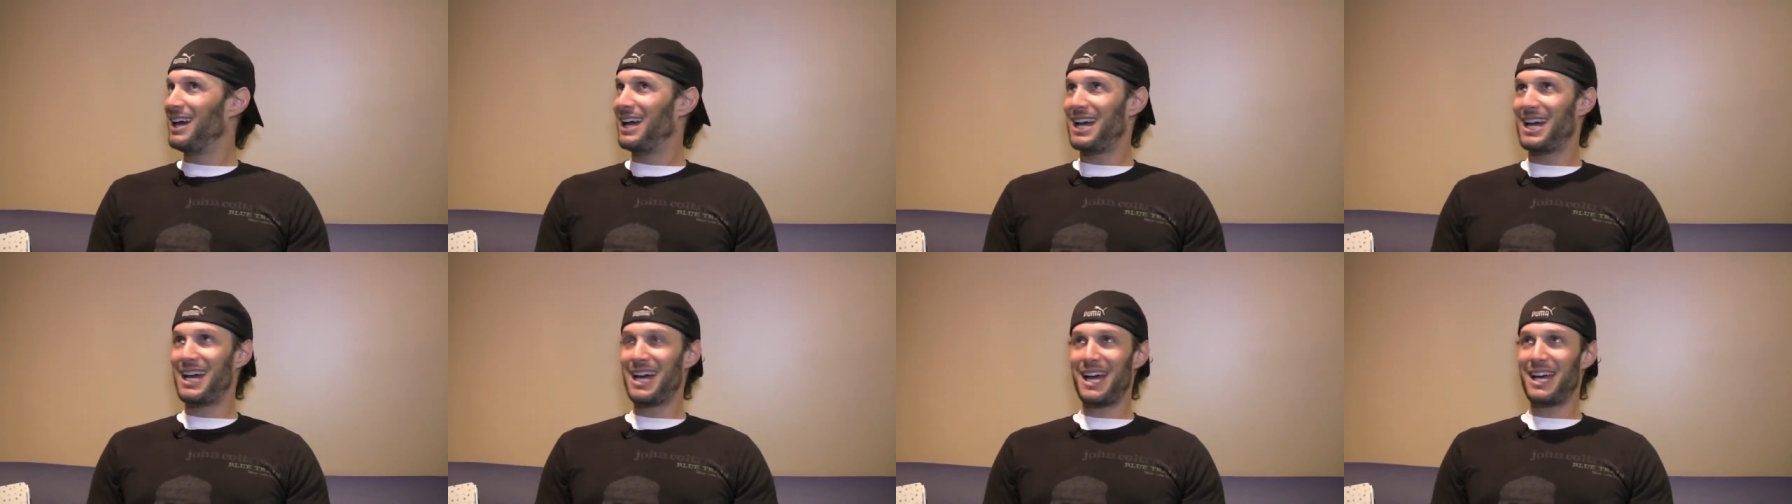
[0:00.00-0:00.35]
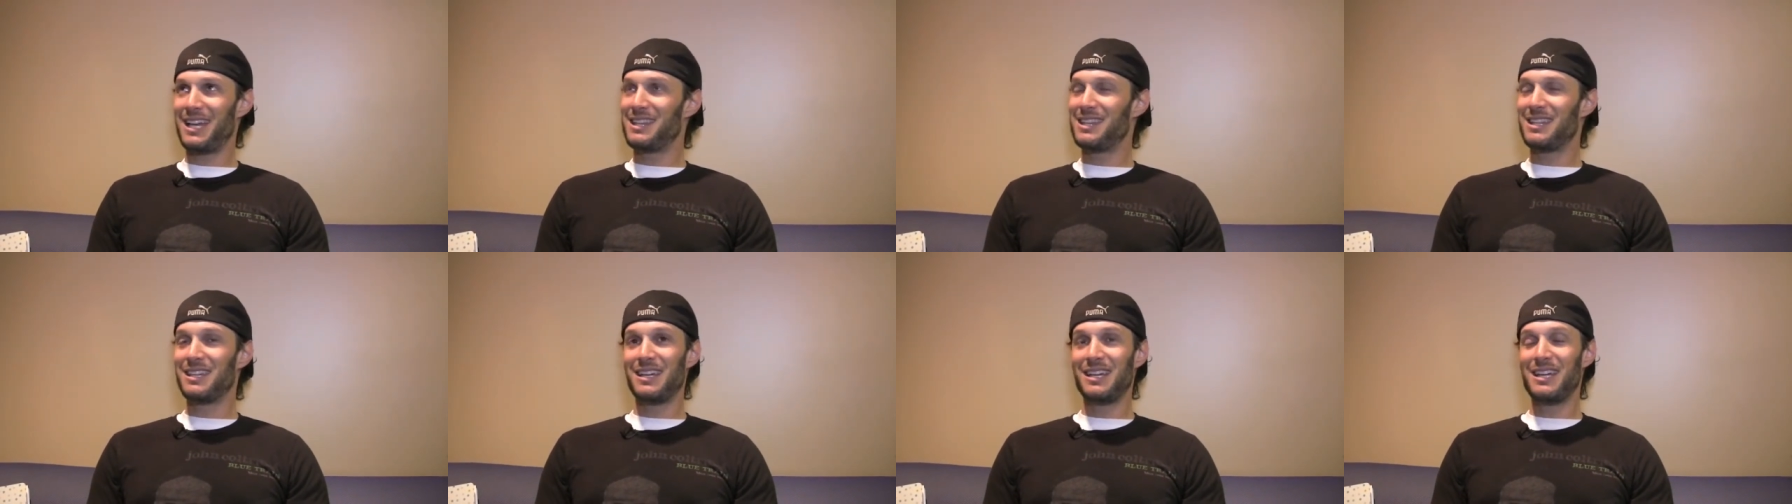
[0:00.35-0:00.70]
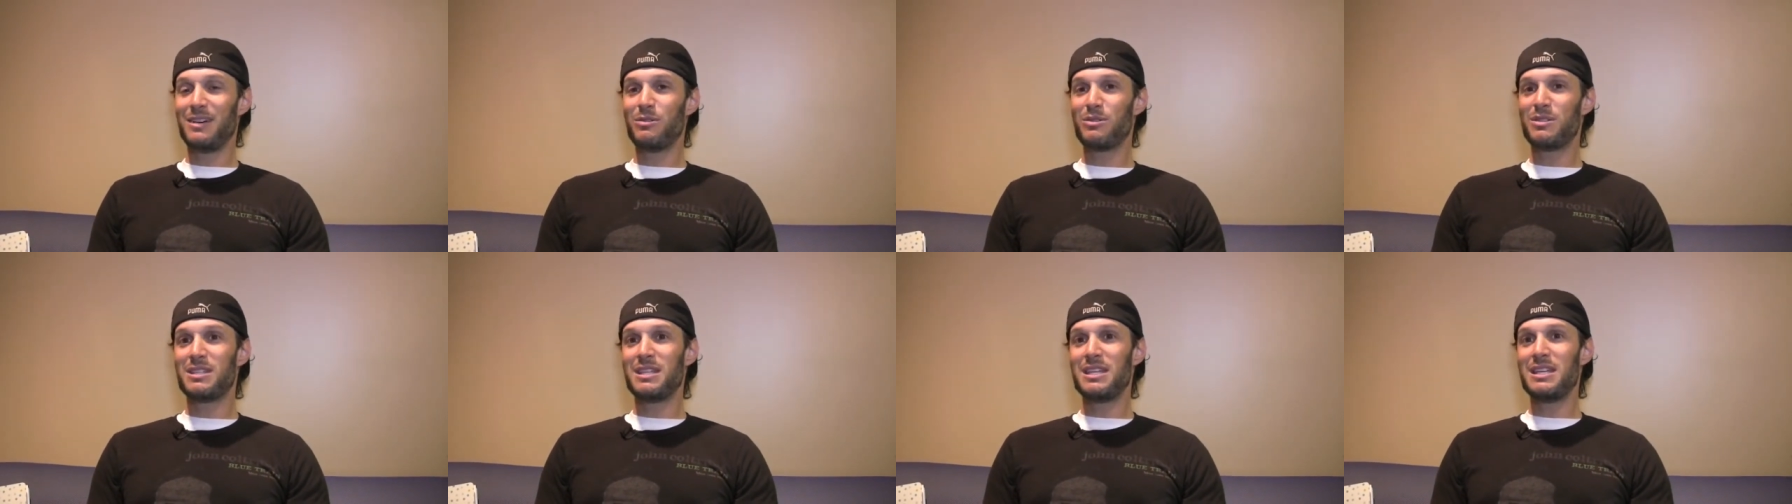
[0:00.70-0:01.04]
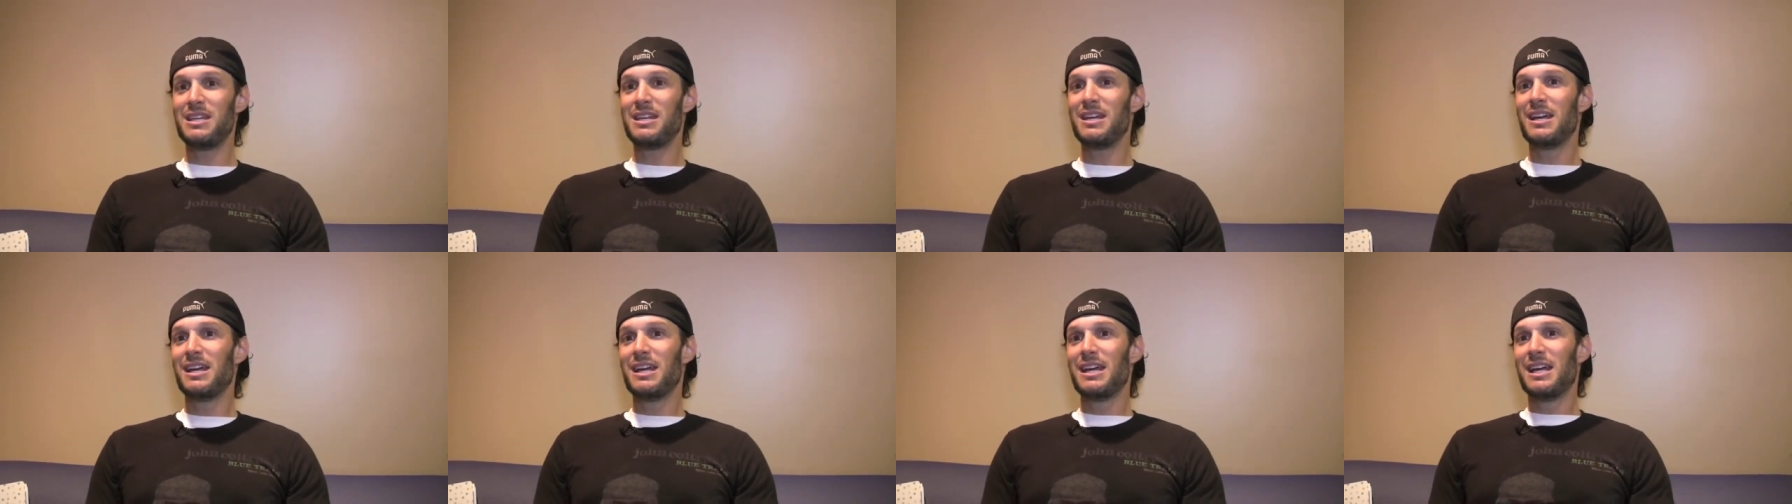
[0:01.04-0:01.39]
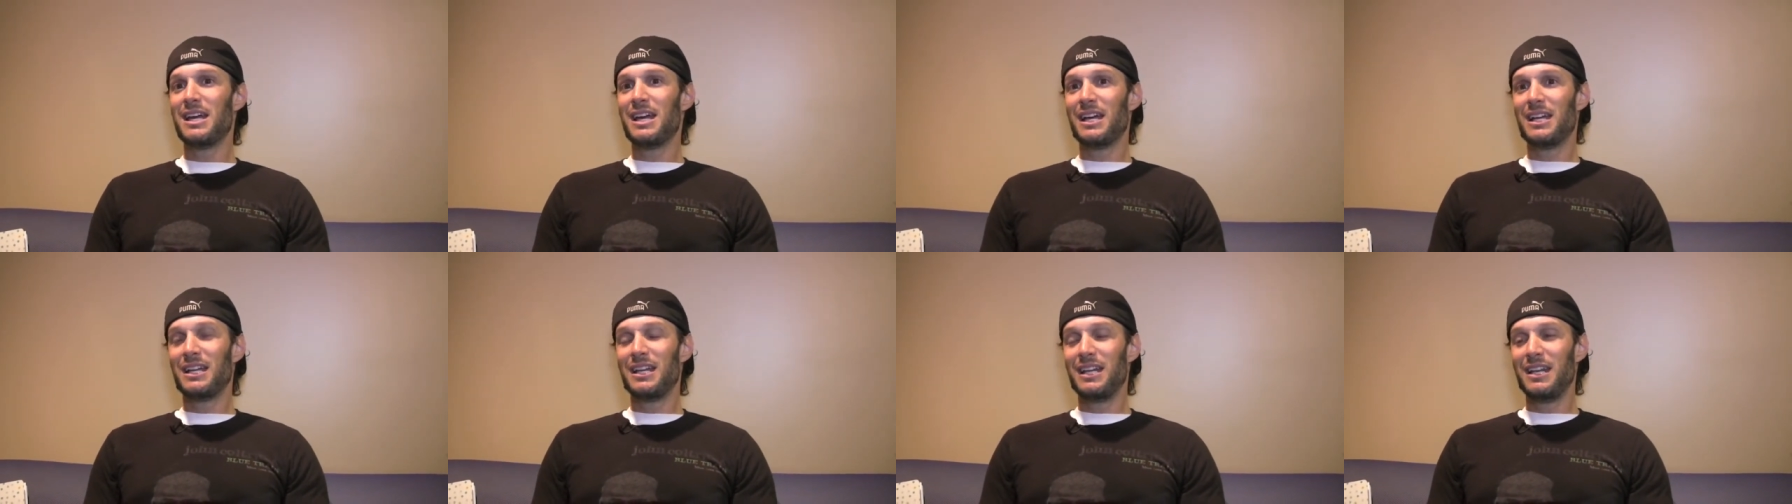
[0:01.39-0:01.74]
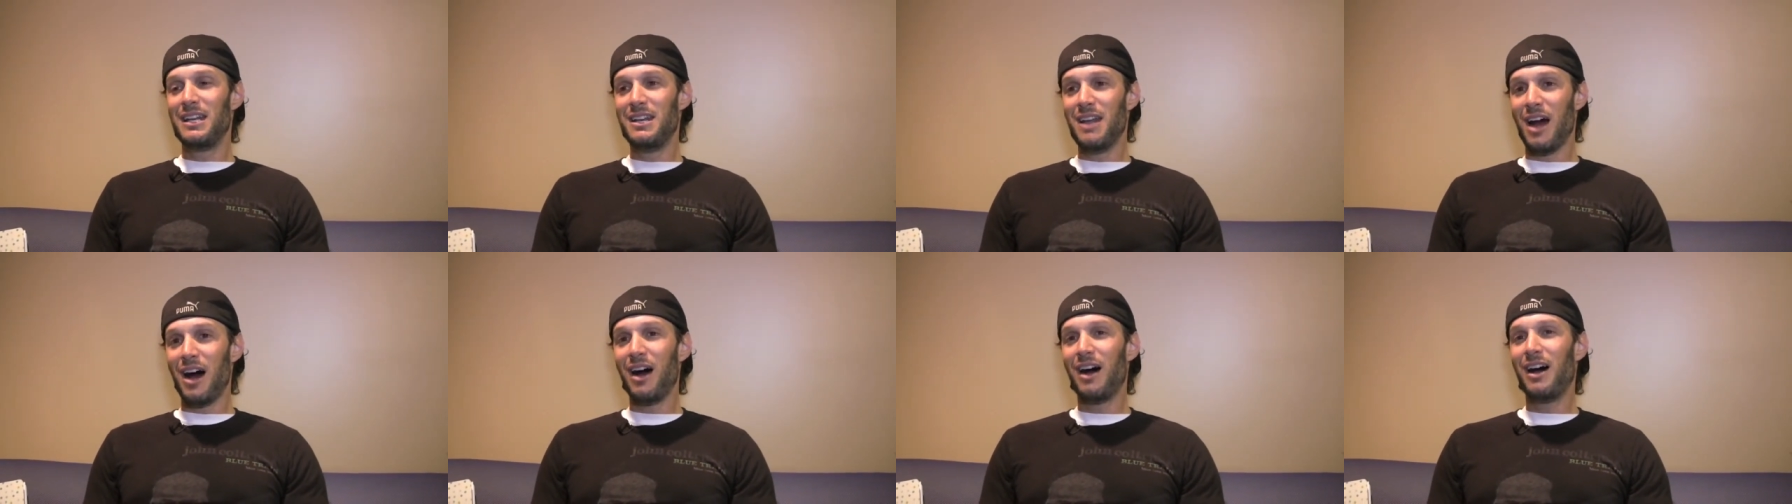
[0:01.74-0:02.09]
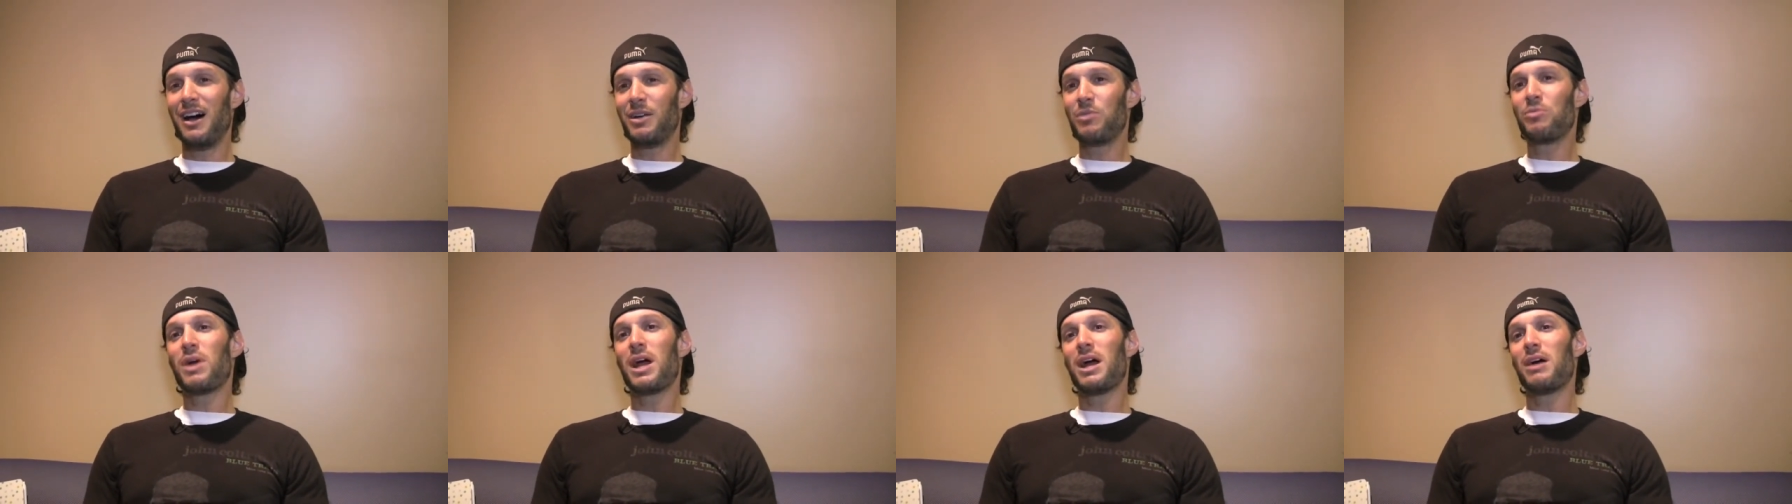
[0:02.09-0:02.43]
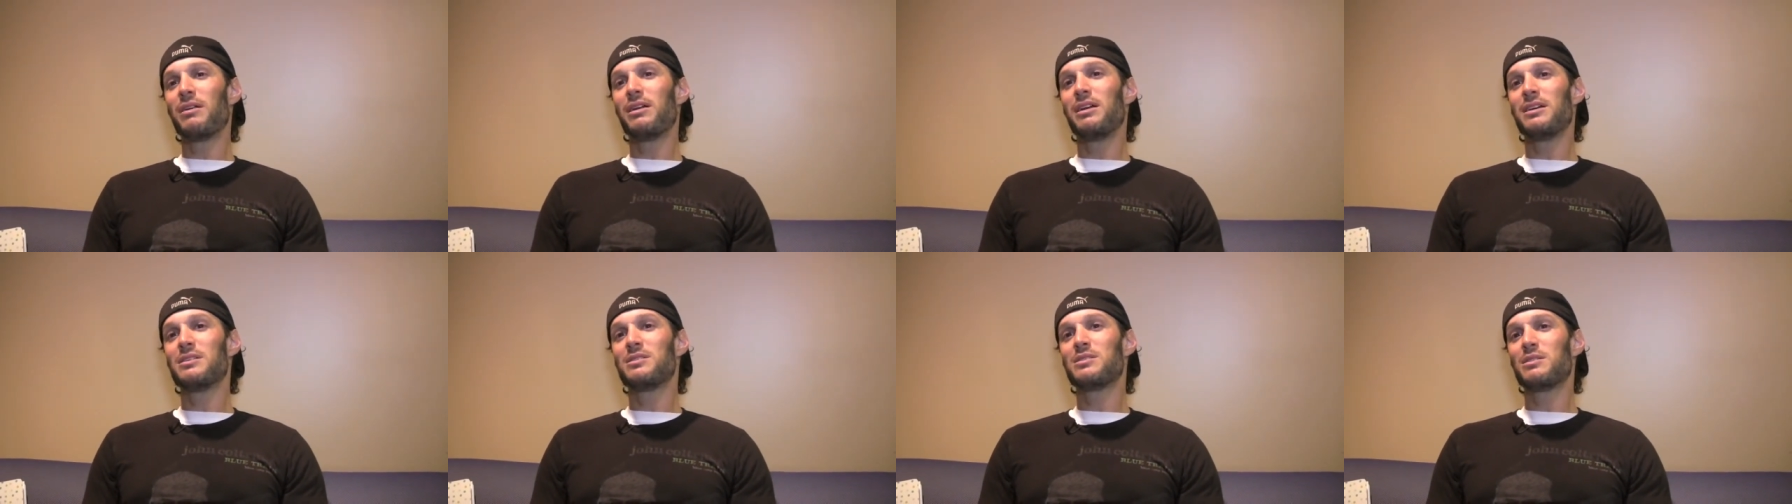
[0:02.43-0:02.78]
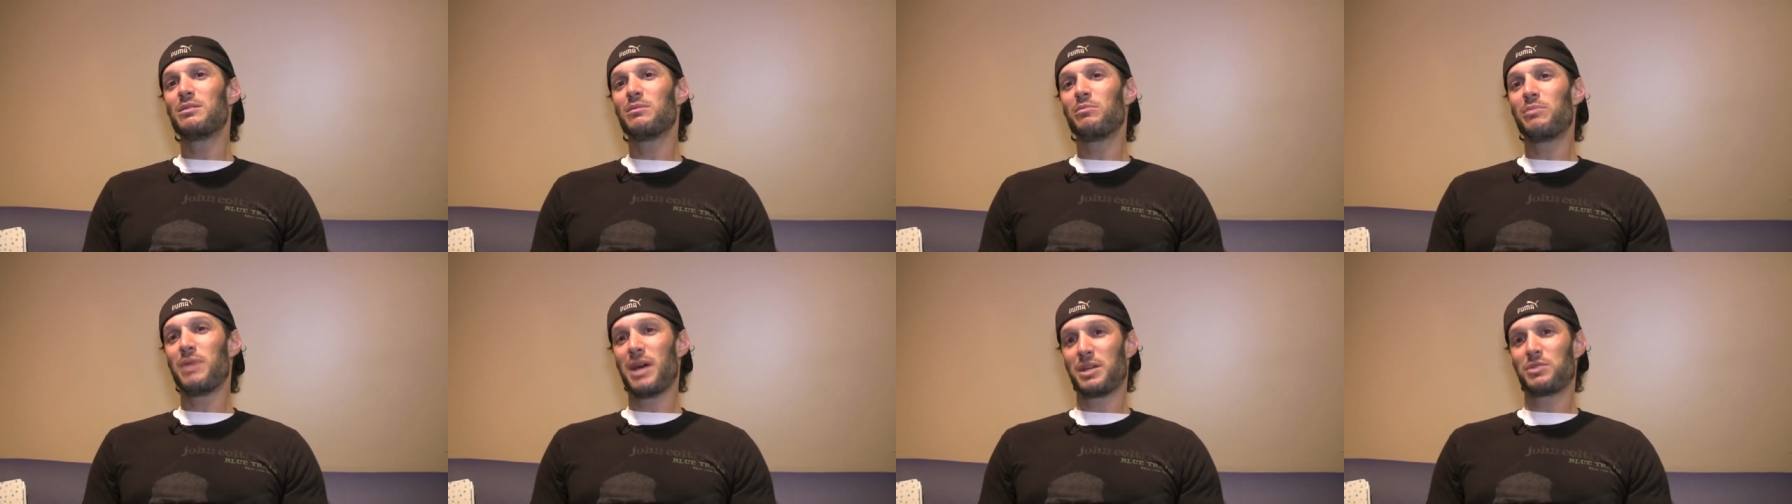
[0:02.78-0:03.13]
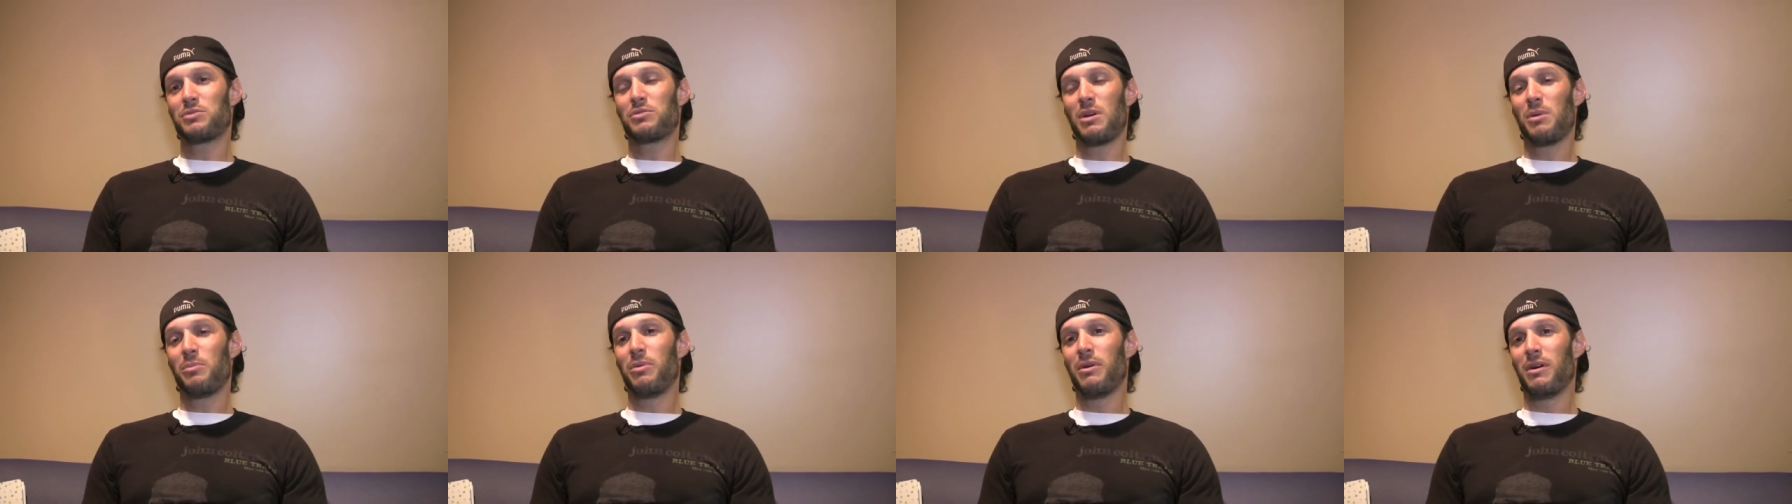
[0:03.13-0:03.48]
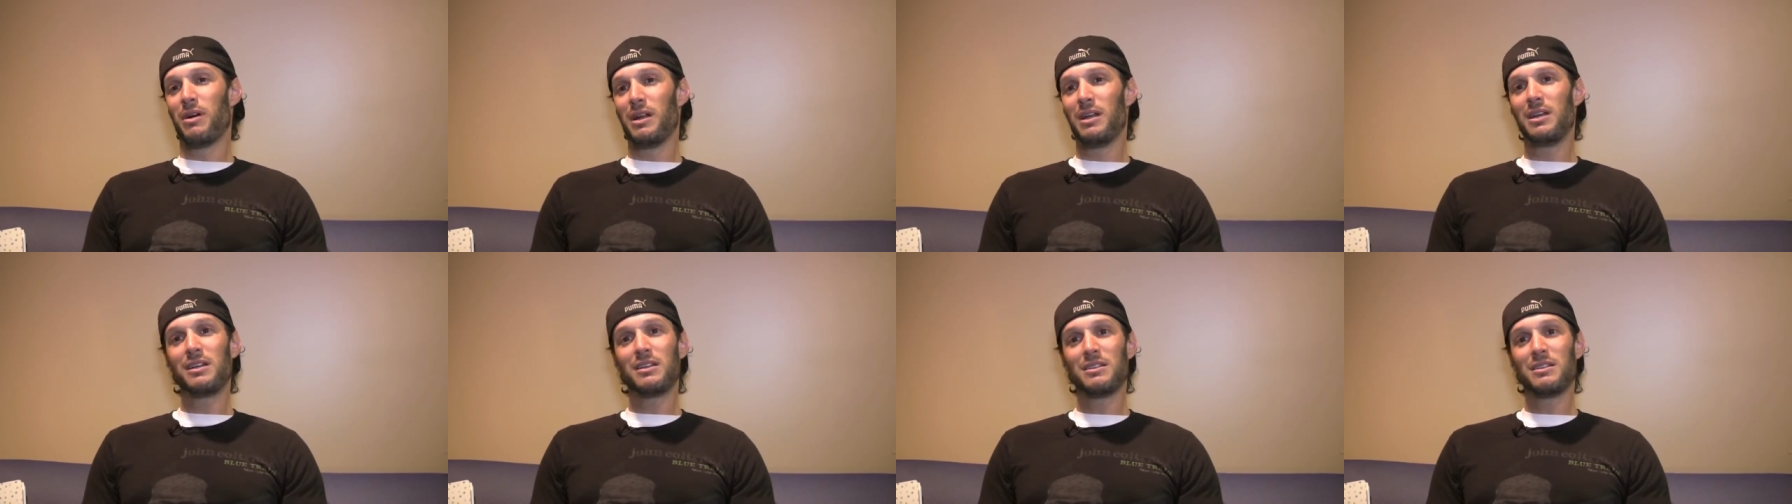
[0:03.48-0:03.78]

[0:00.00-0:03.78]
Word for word: Ha, the, it was the non-rowdiest bachelorette party,